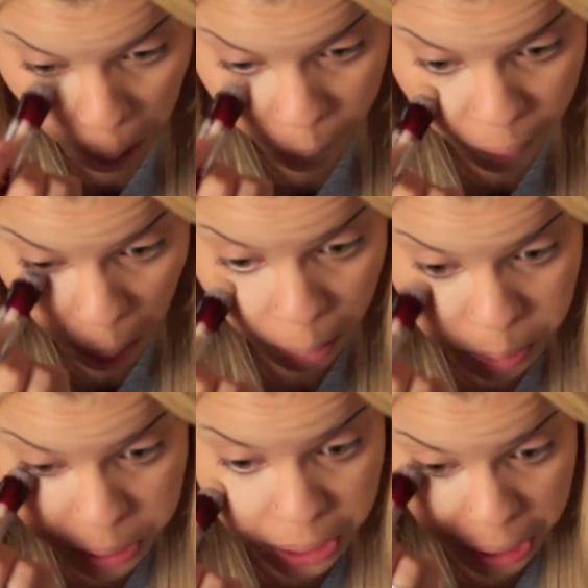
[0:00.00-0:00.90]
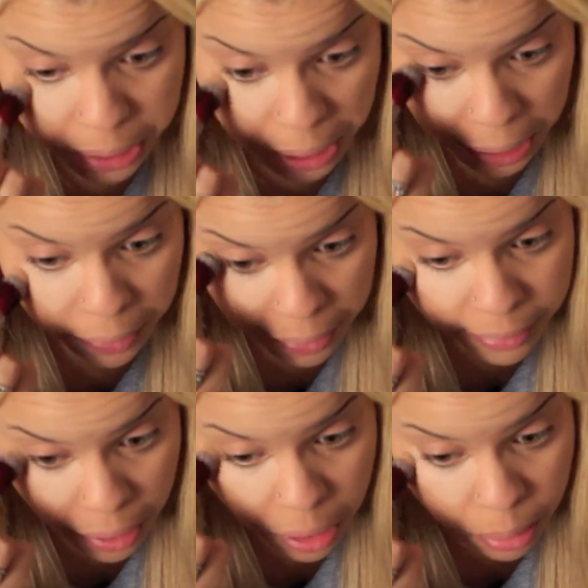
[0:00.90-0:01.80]
So I'm just going to take
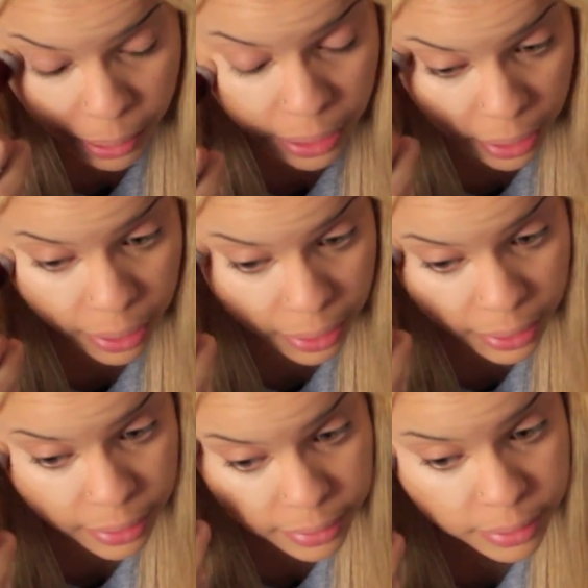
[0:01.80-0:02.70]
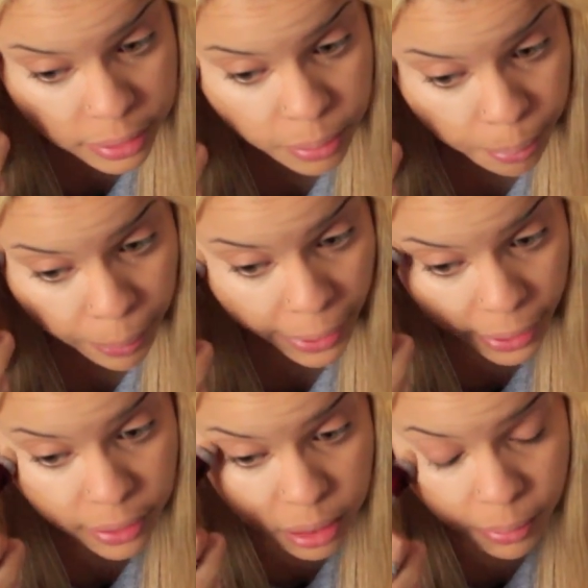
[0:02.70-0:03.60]
this under my eyes,
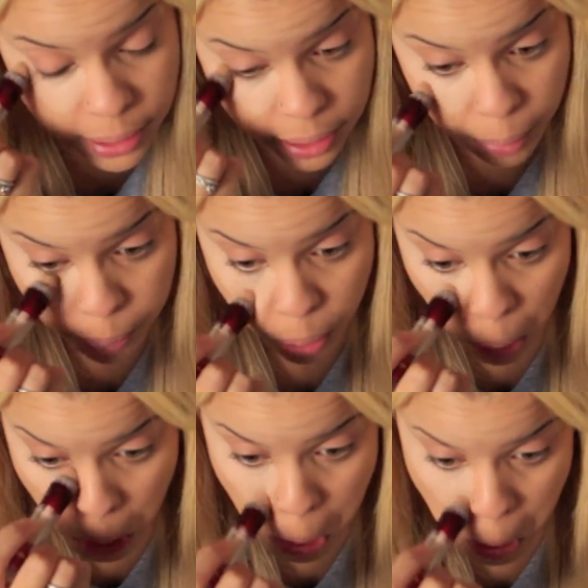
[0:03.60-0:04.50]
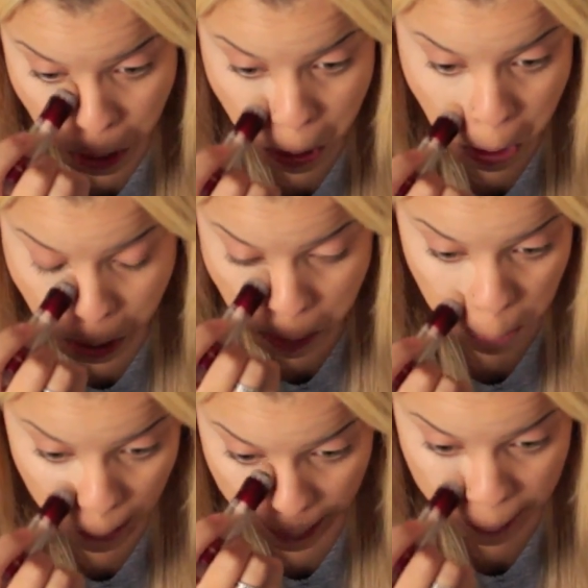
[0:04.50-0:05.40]
back to my temple.
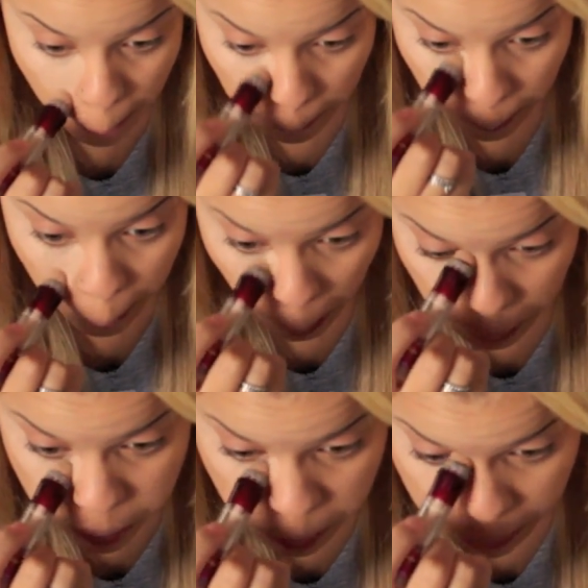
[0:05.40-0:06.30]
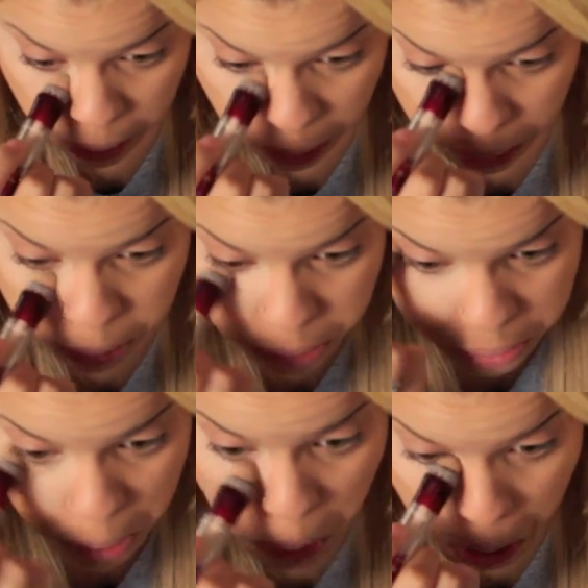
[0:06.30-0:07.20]
Bring it down really close to my
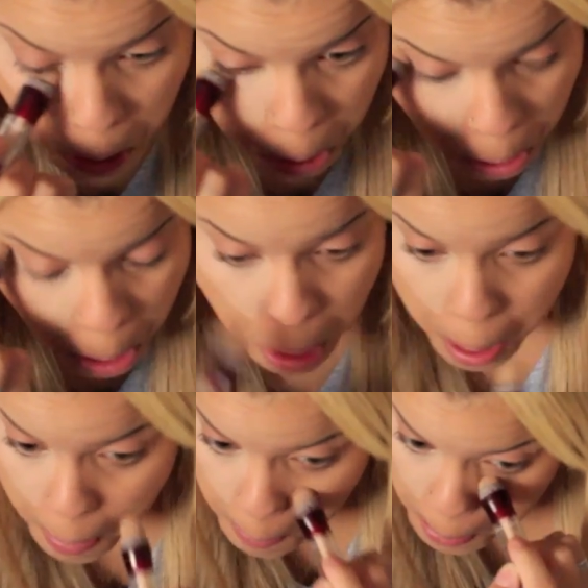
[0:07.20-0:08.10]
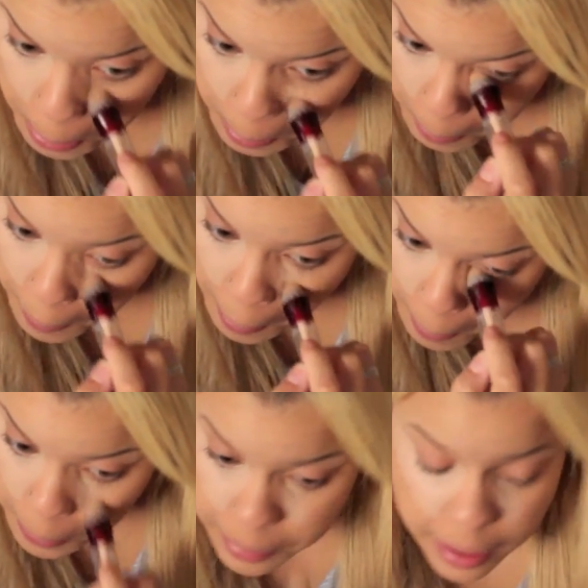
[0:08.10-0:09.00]
nose. I'm going to do the
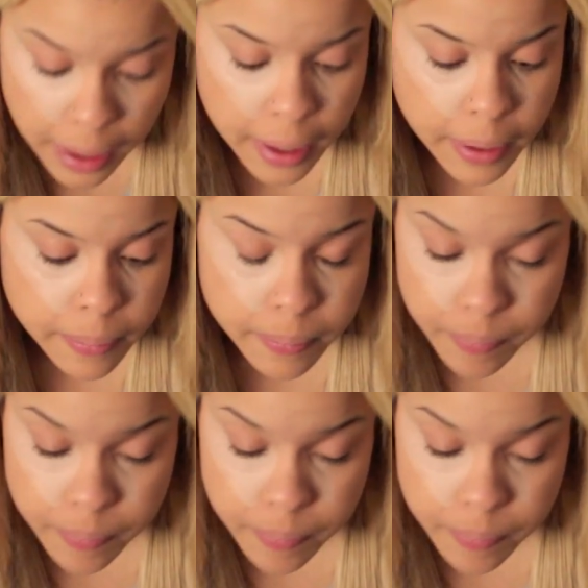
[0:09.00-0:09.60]
other side.